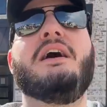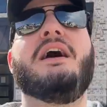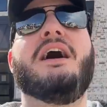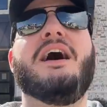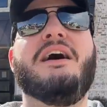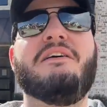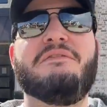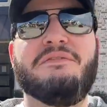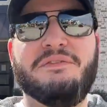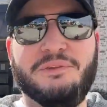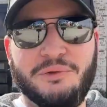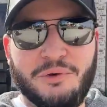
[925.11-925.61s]

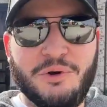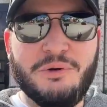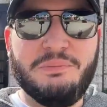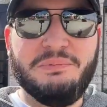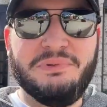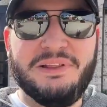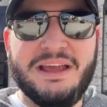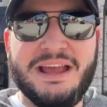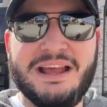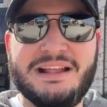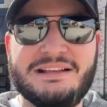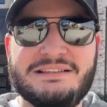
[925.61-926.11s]
of floor
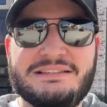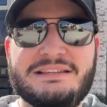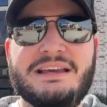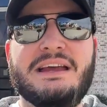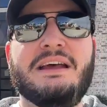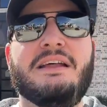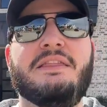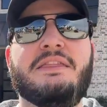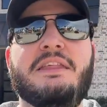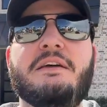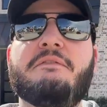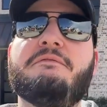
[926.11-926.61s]
plans
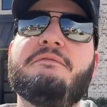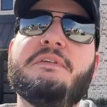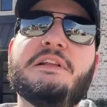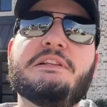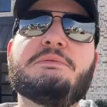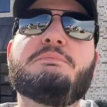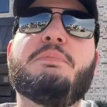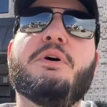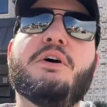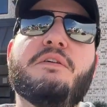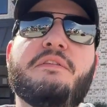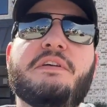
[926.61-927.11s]
that fits
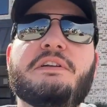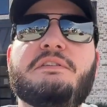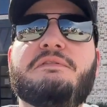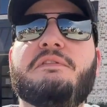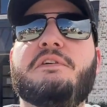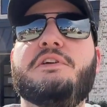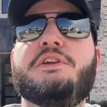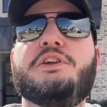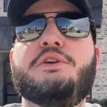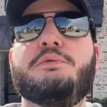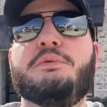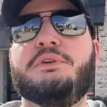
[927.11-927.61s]
perfect for
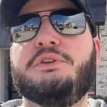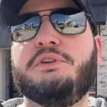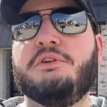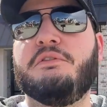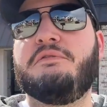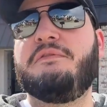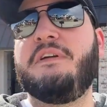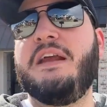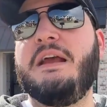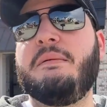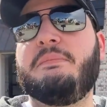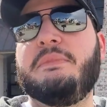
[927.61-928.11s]
you and your
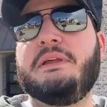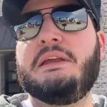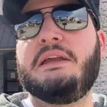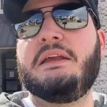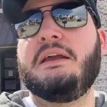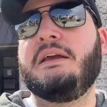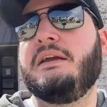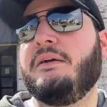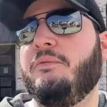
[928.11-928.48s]
family.